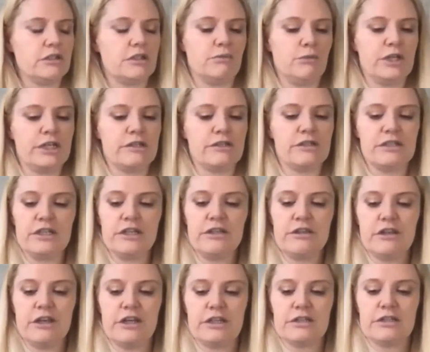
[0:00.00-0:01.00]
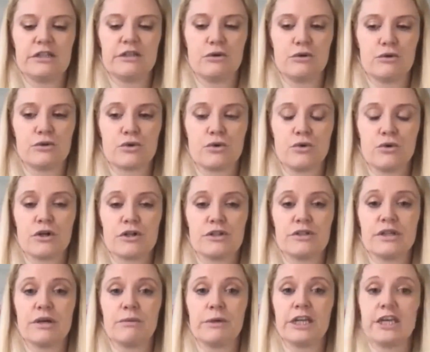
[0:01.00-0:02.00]
We can see things in those cores
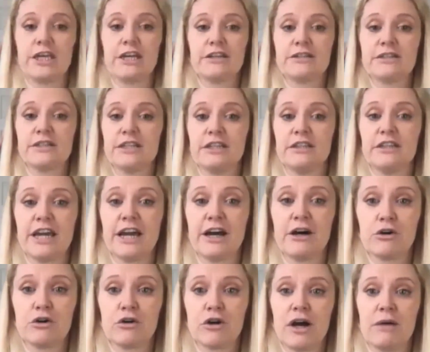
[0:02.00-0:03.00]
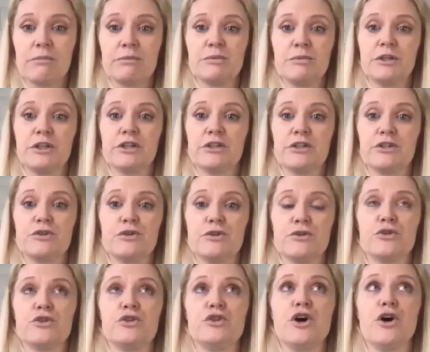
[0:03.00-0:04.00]
that we can't see in the outcrops because
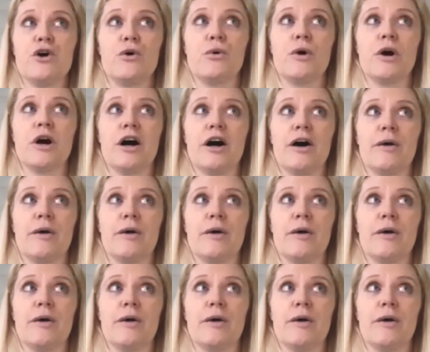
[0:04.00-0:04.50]
there's no